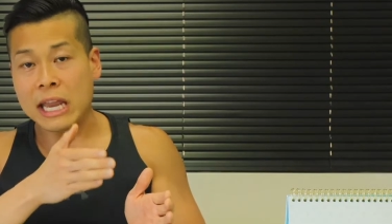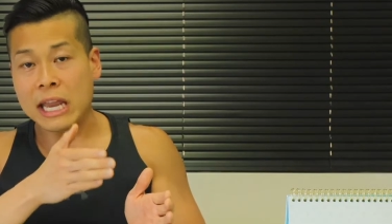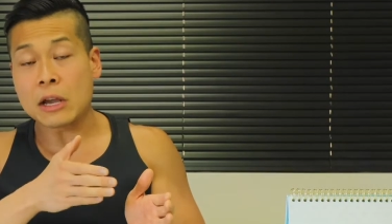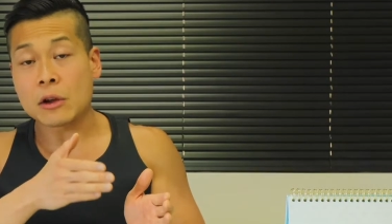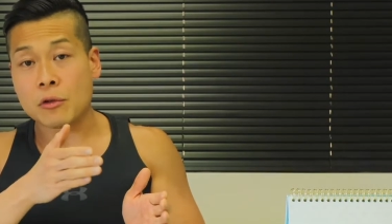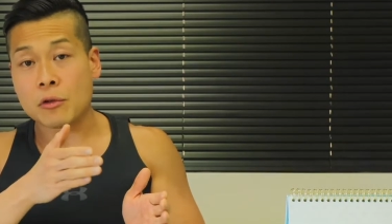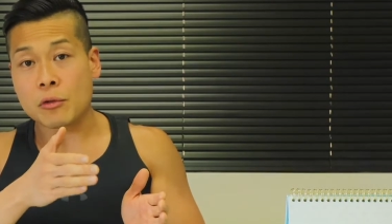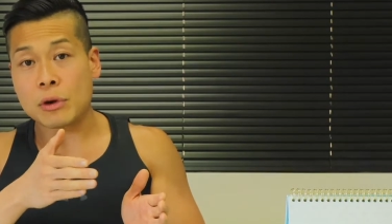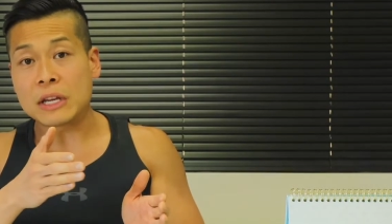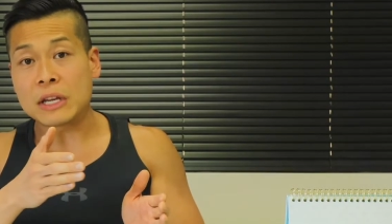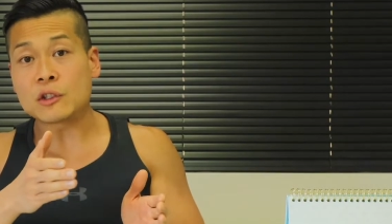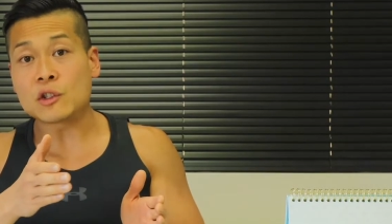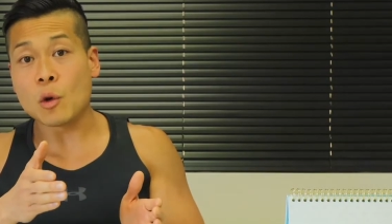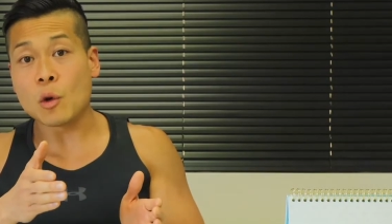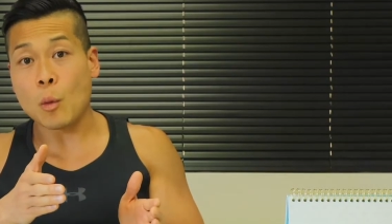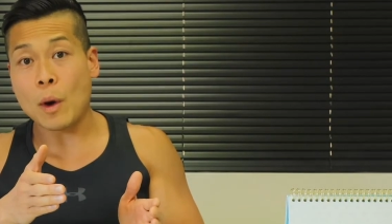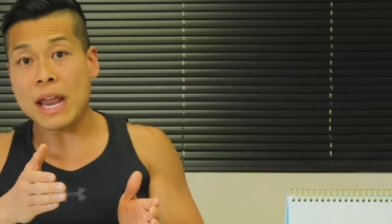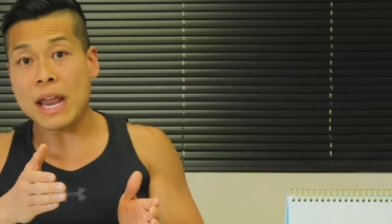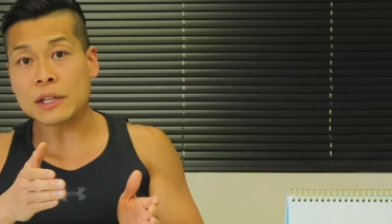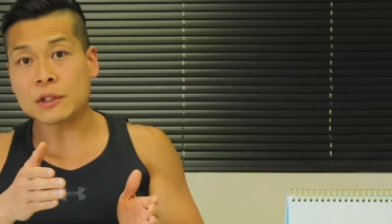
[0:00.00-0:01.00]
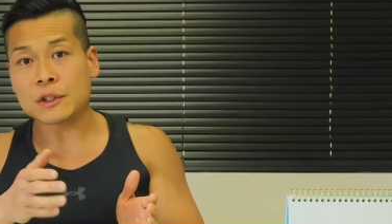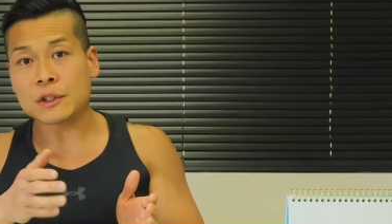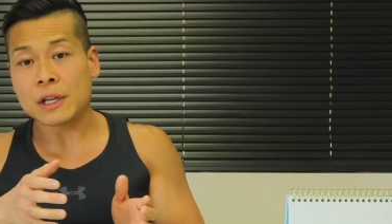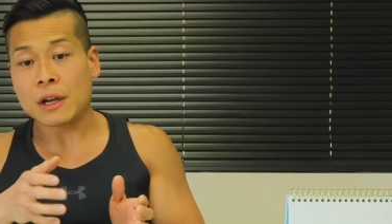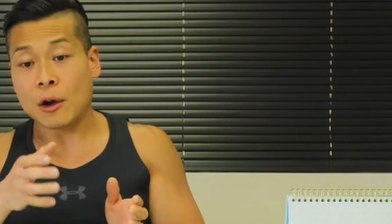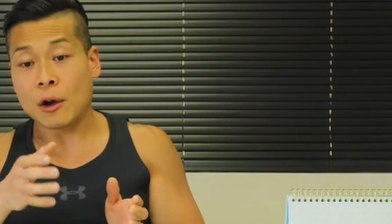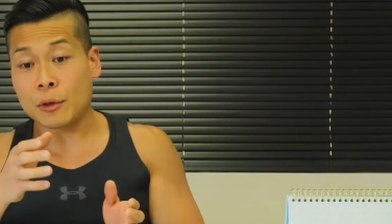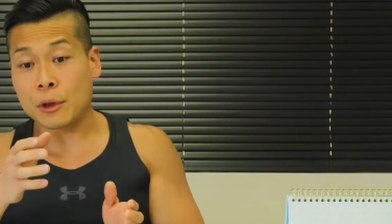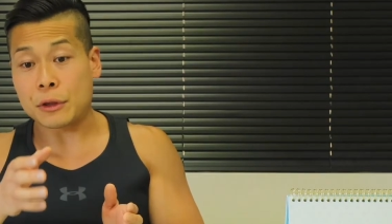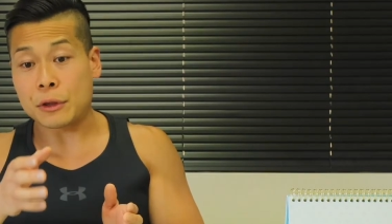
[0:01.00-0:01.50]
increase your
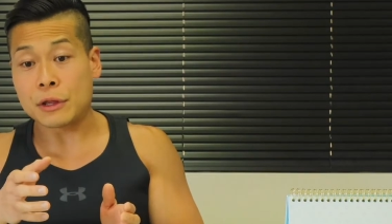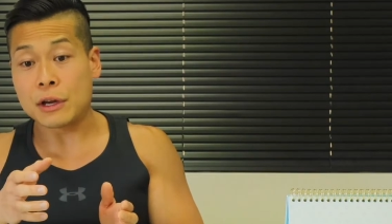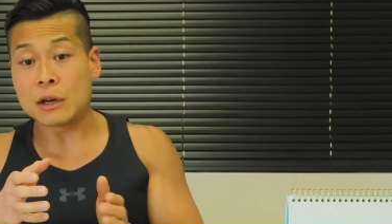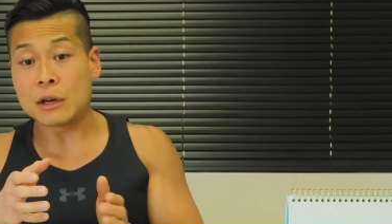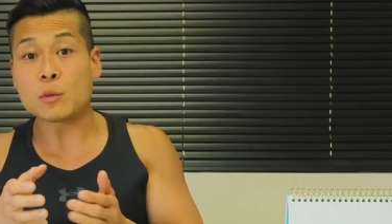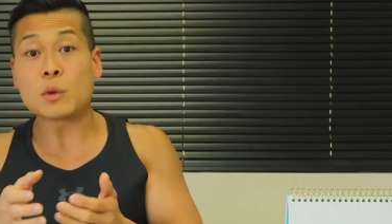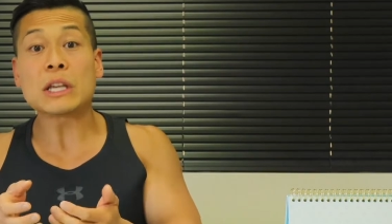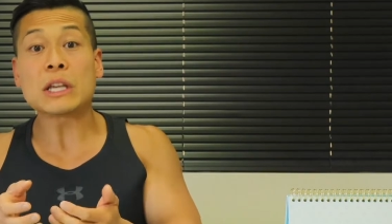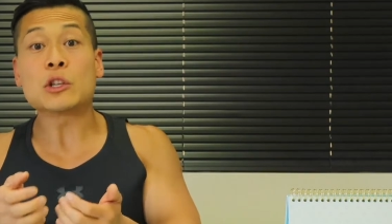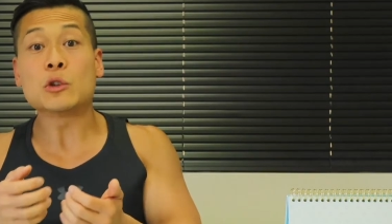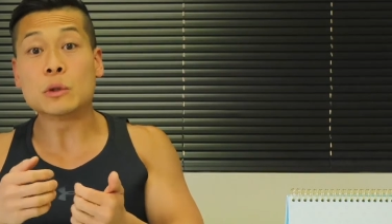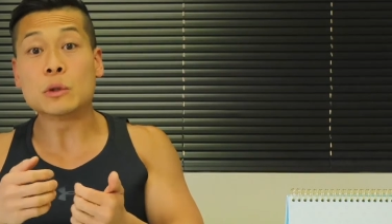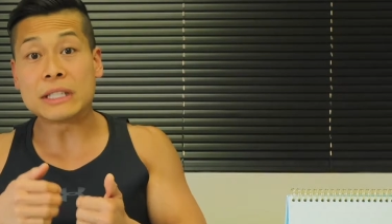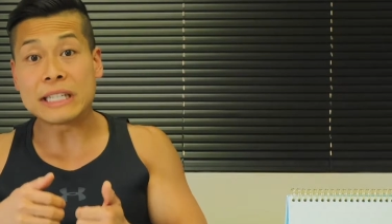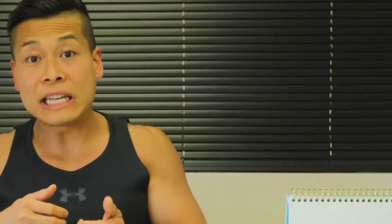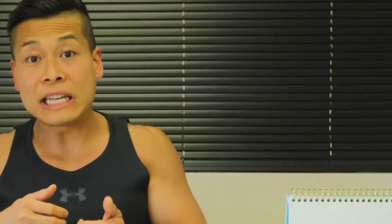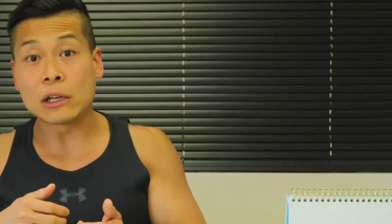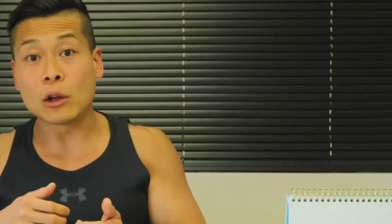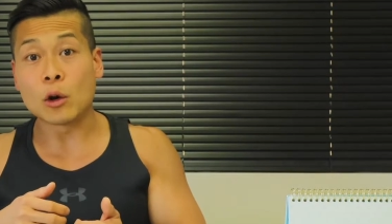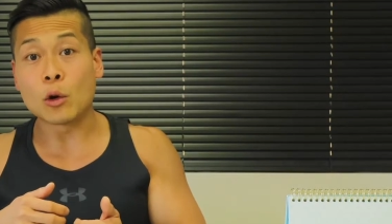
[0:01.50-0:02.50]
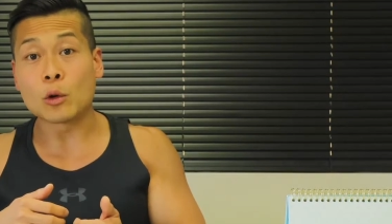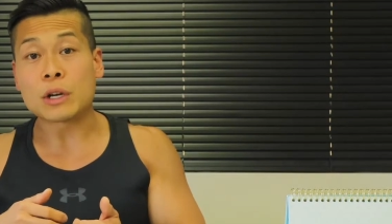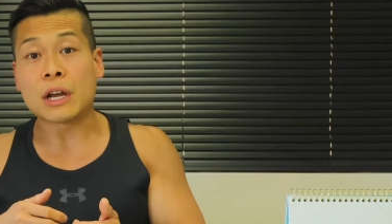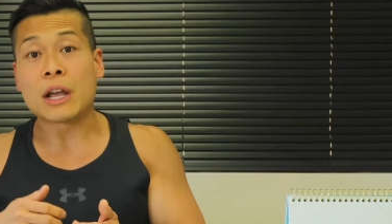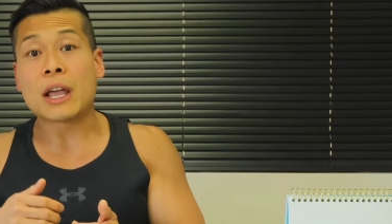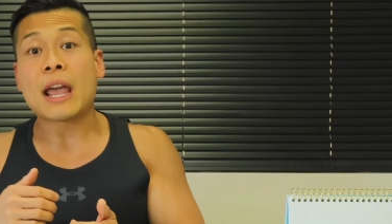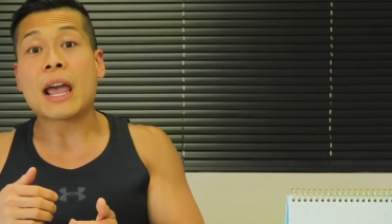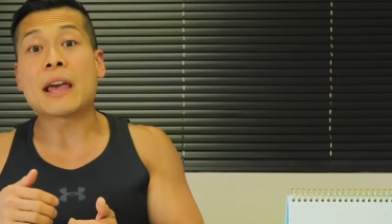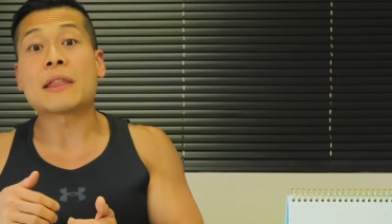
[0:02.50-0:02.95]
weights. On the third week, you deload.